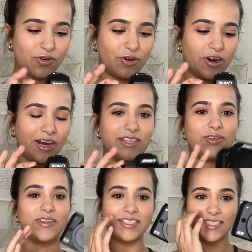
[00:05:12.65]
Alright,
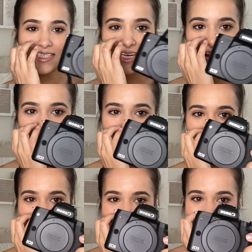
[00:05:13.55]
so this is the camera.
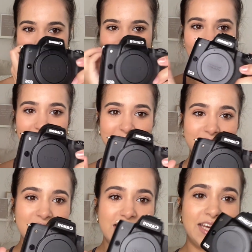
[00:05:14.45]
This is the
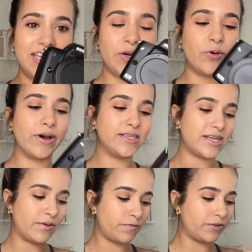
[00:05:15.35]
Canon EOS
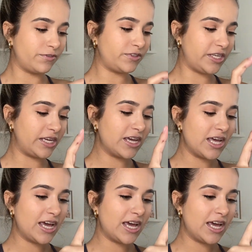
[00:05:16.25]
M50.